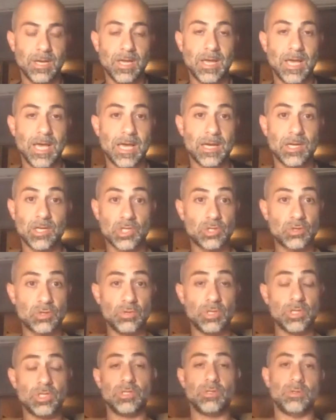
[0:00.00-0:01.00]
And as soon
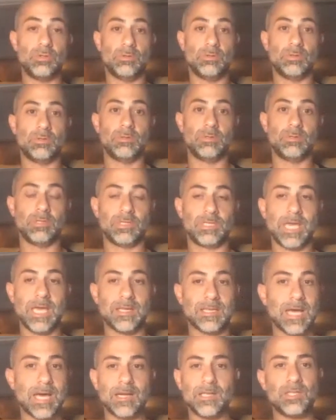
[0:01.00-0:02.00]
as you take
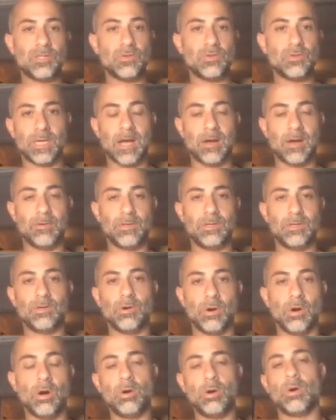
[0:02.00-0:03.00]
that into account, you
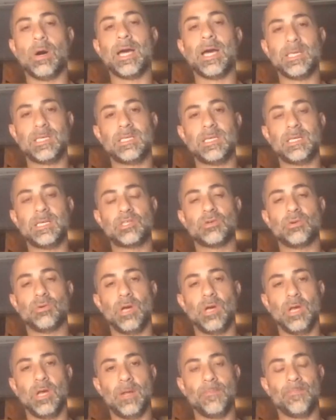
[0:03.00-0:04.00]
go, oh, I see.
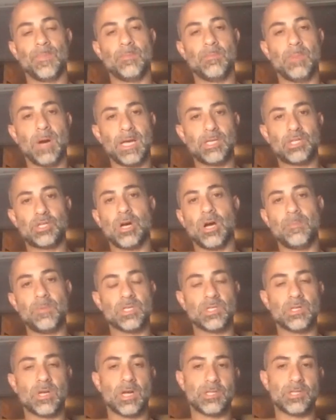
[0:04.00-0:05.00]
So my job is
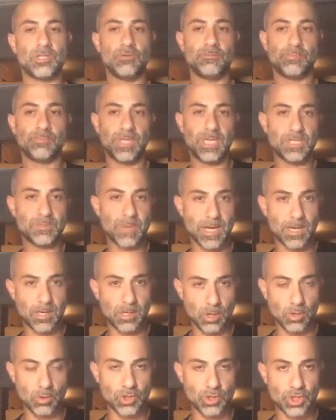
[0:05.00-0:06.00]
not to please my
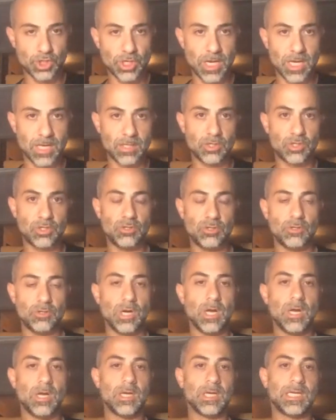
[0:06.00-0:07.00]
coach and to
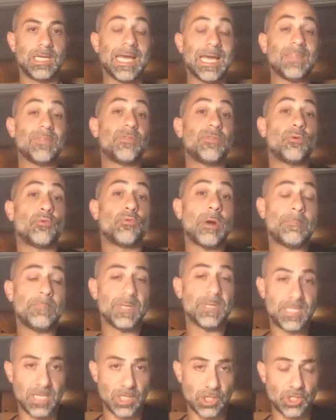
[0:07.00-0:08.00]
get the
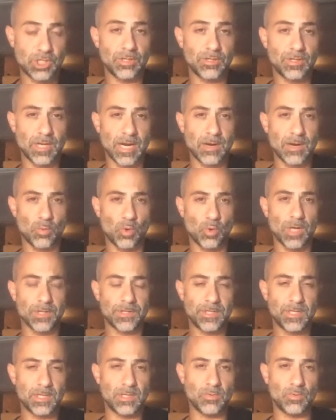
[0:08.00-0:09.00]
repetition that I
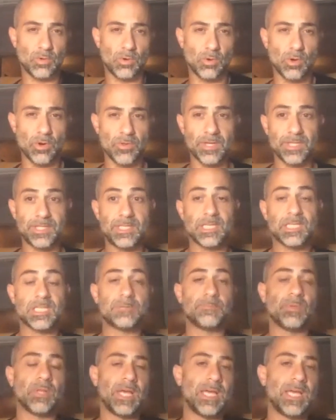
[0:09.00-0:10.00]
wanted or the
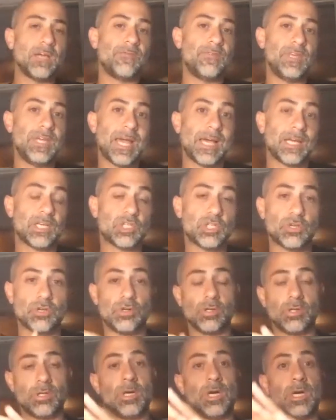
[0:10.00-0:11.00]
display of the
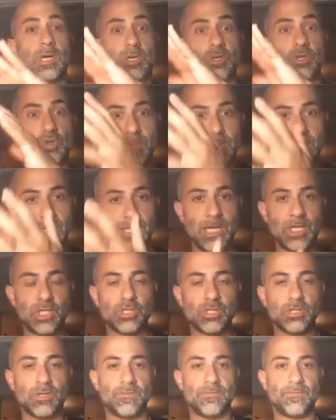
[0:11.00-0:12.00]
external
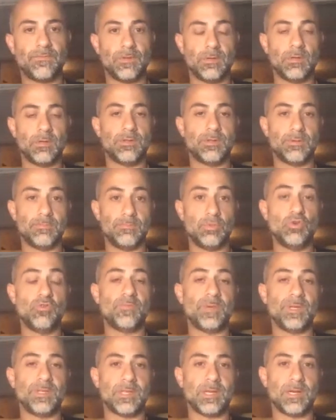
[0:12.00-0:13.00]
accumulation of the
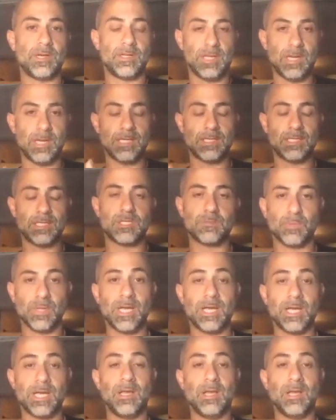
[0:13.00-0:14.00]
movement that I display.